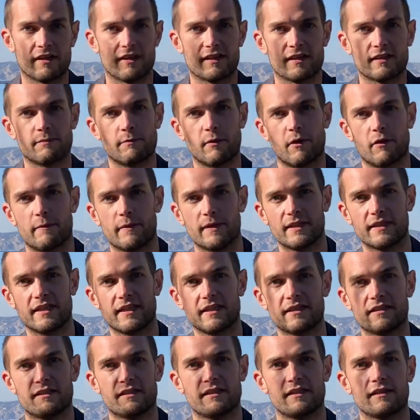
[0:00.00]

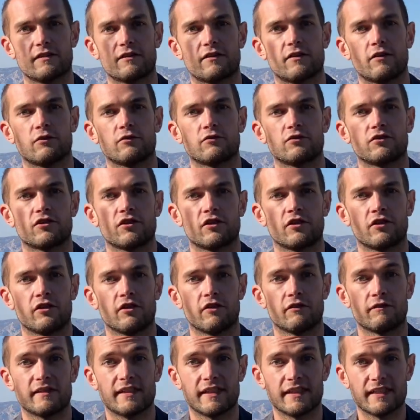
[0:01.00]
experimentation in the culture
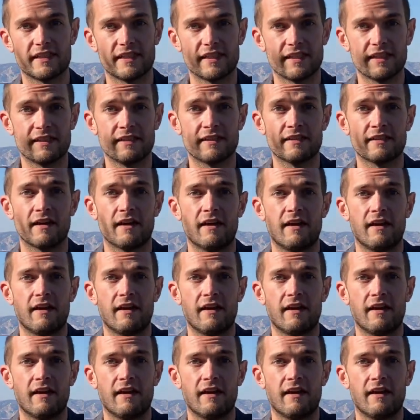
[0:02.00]
of cities.